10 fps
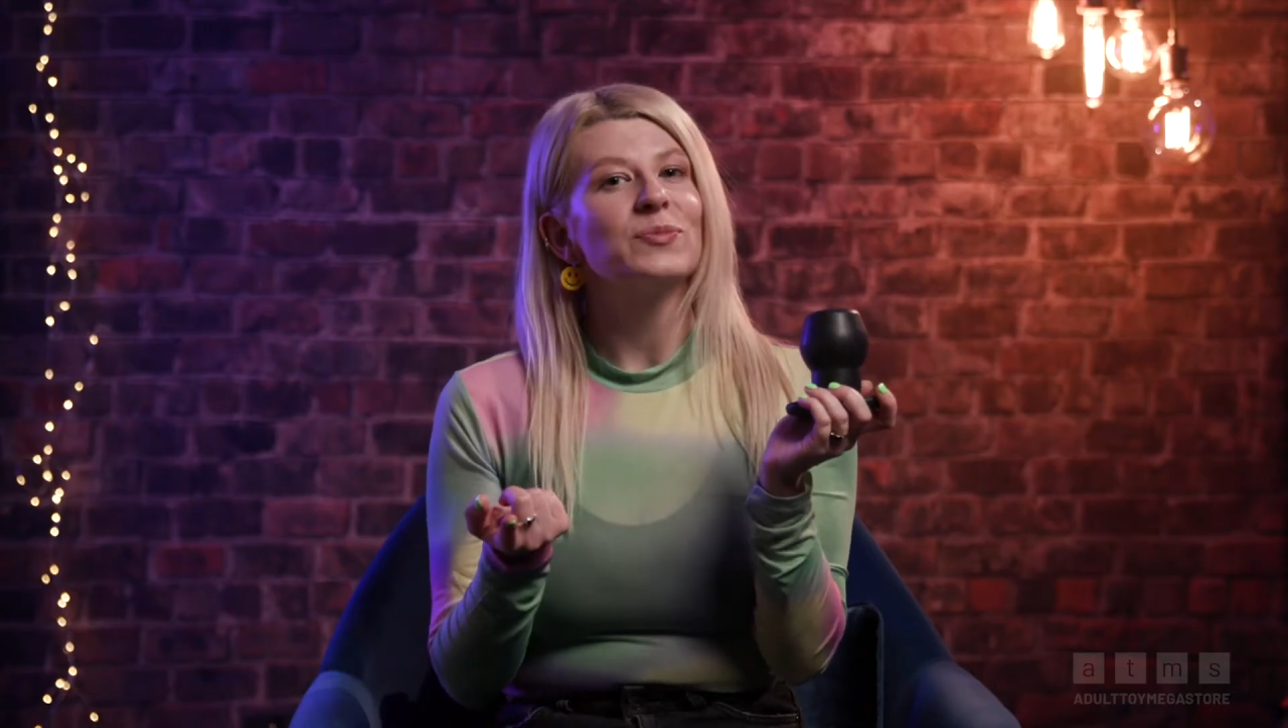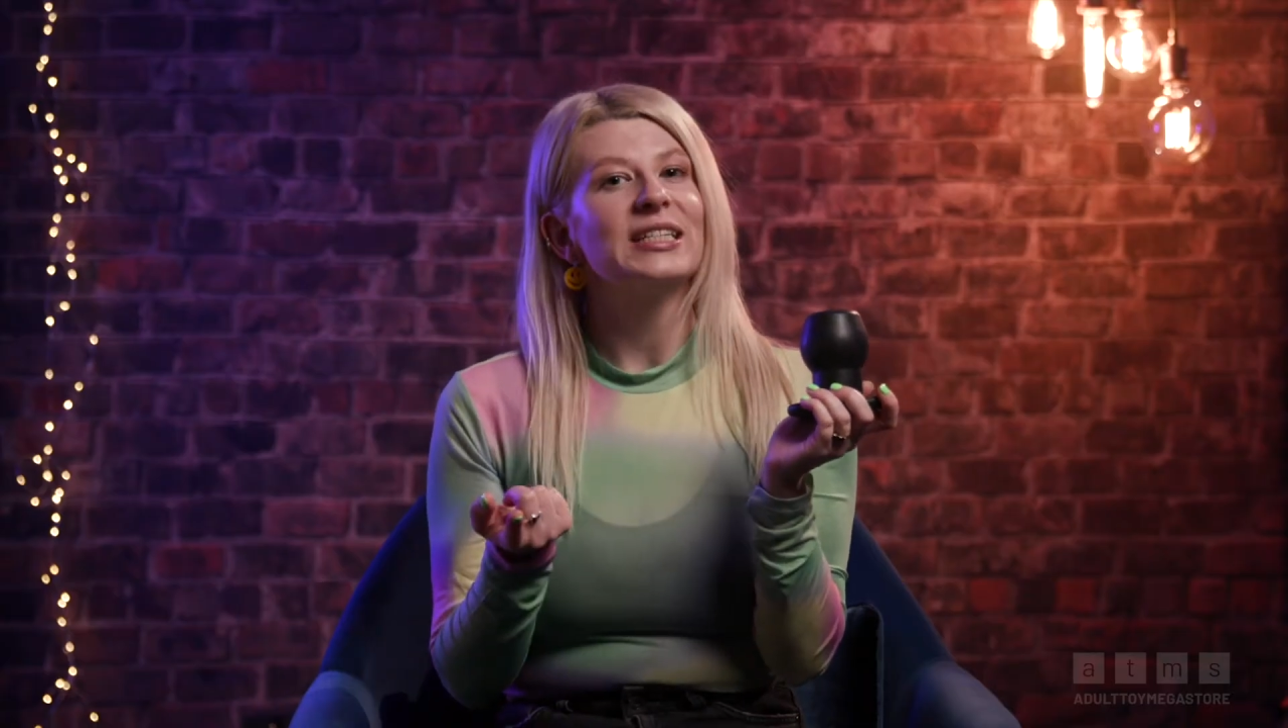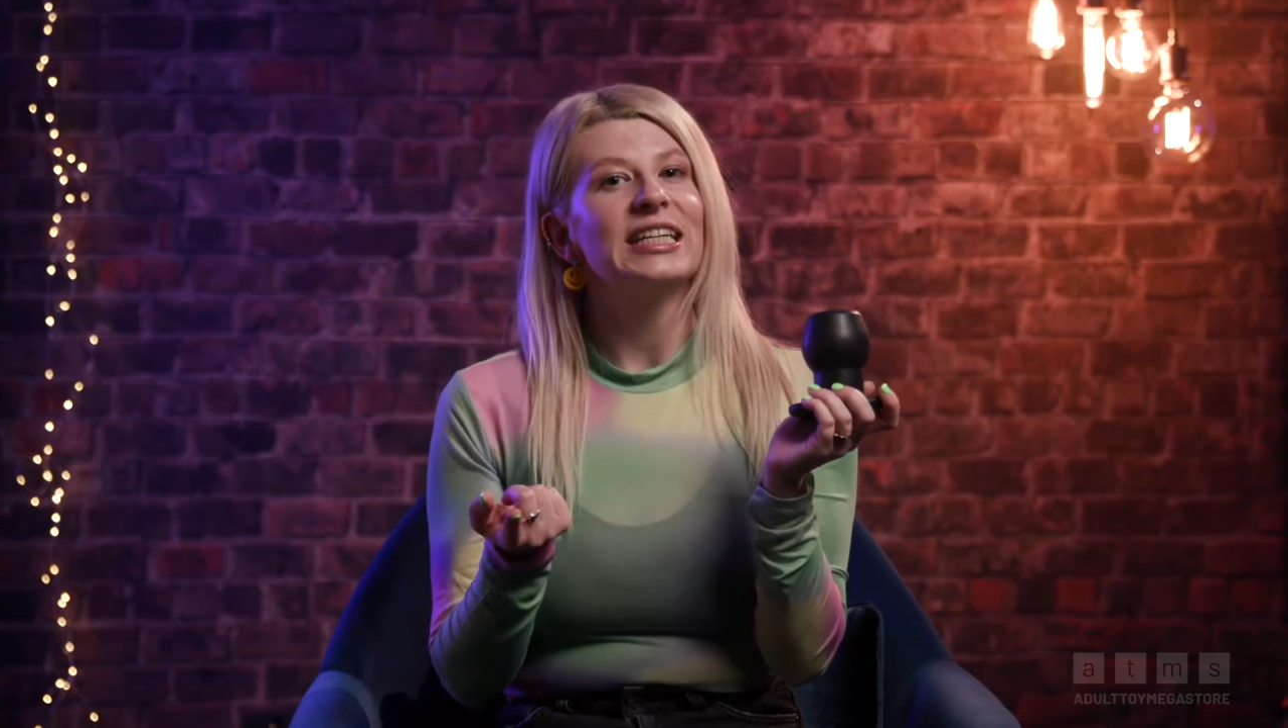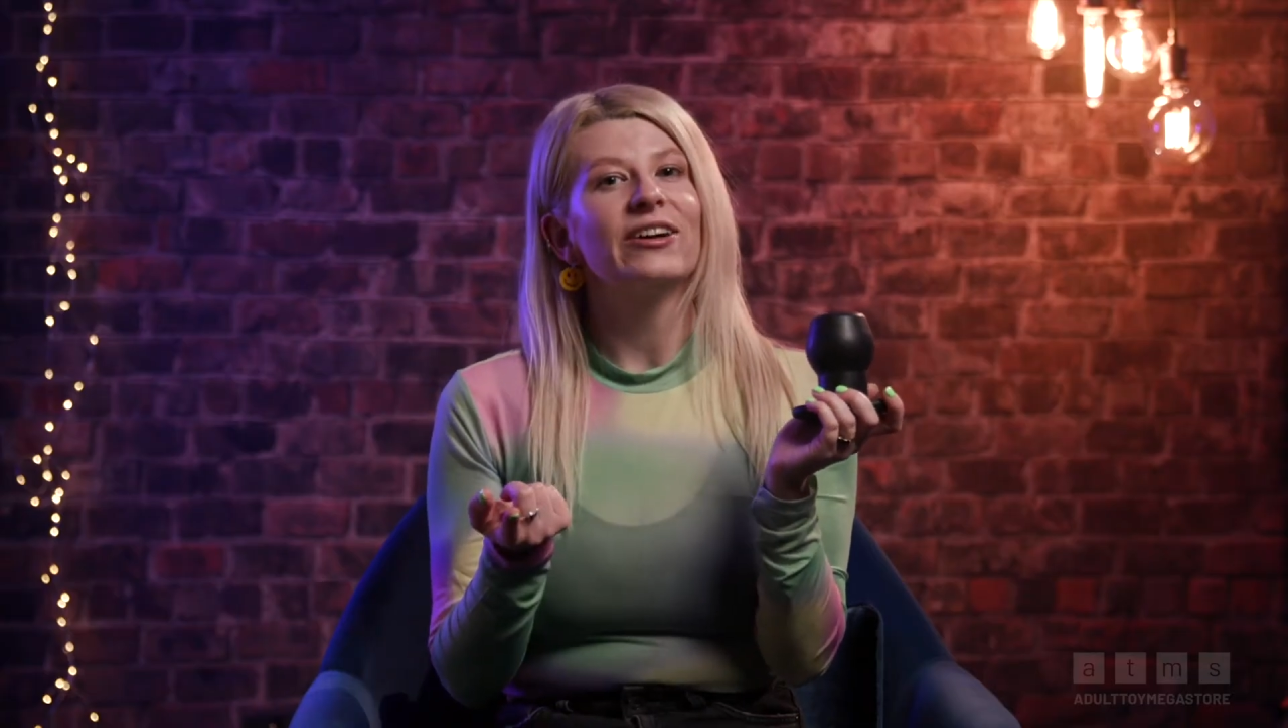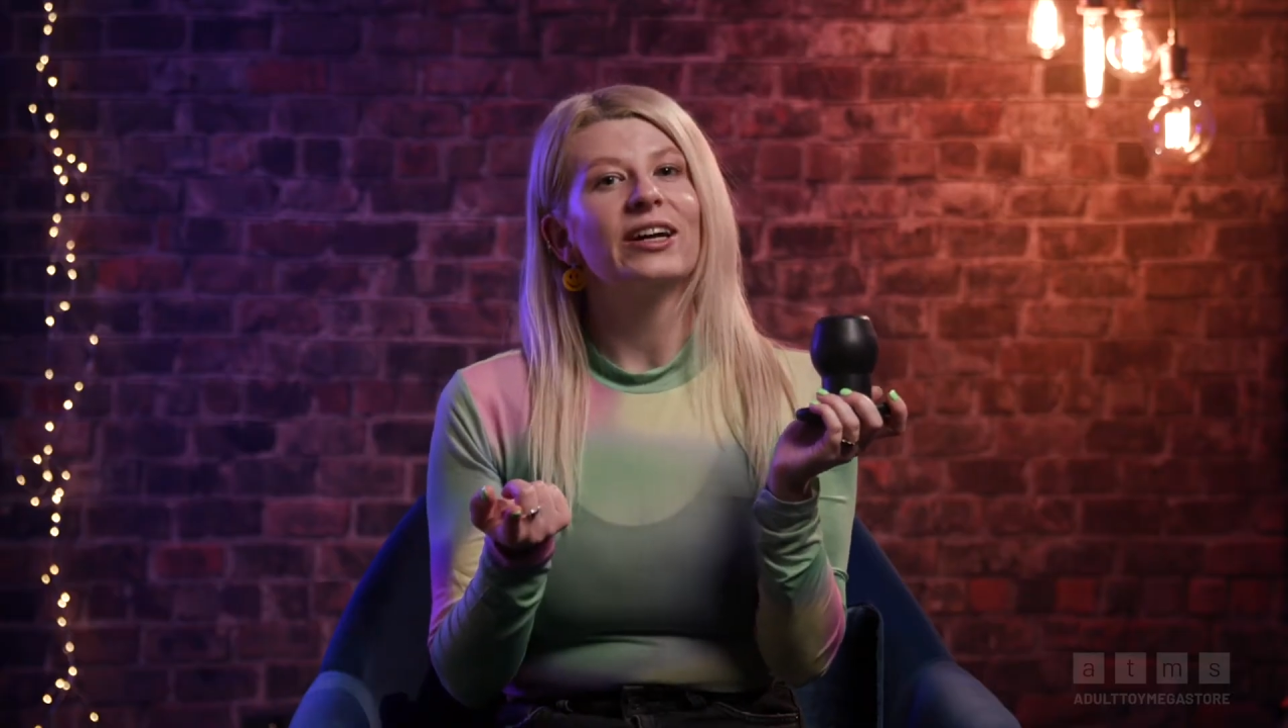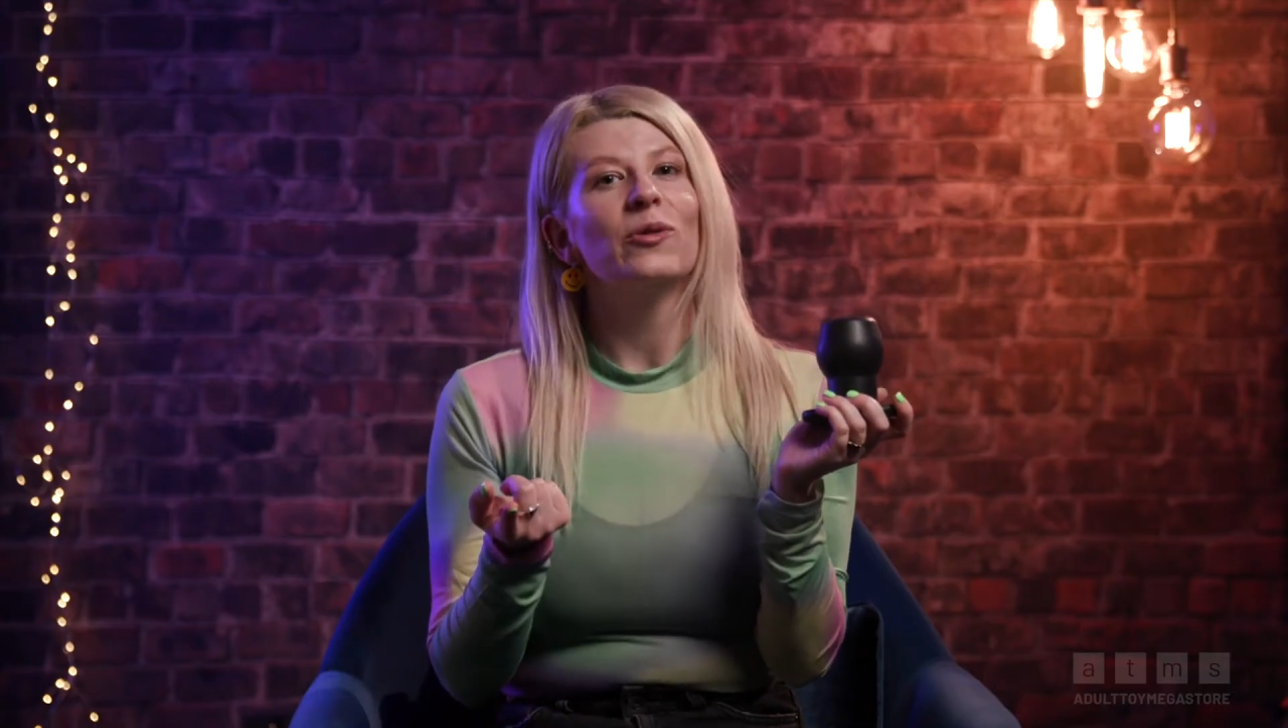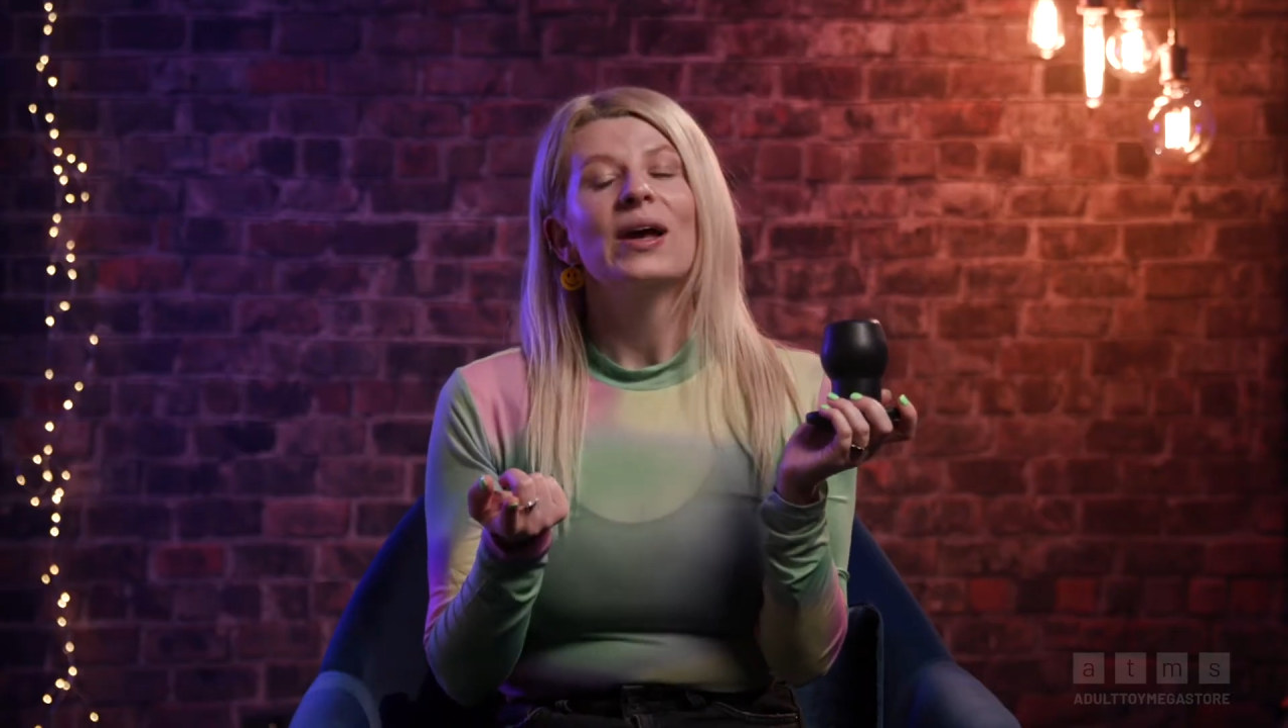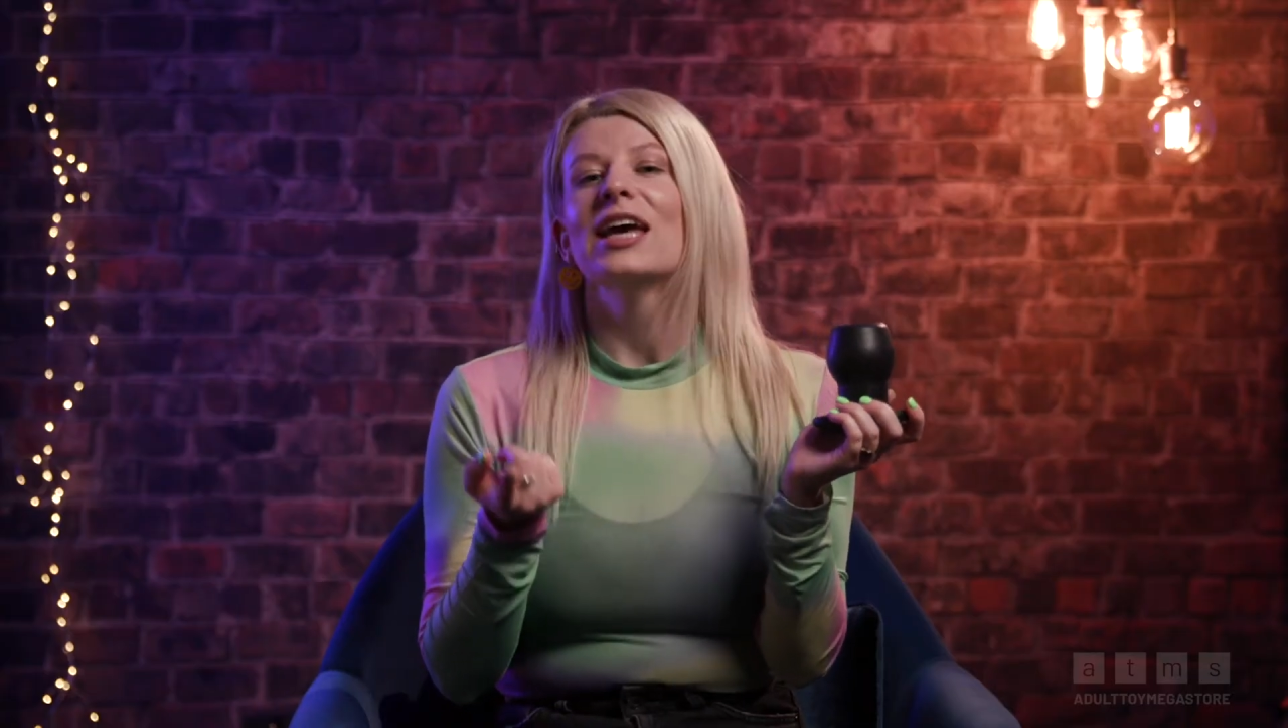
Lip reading: material,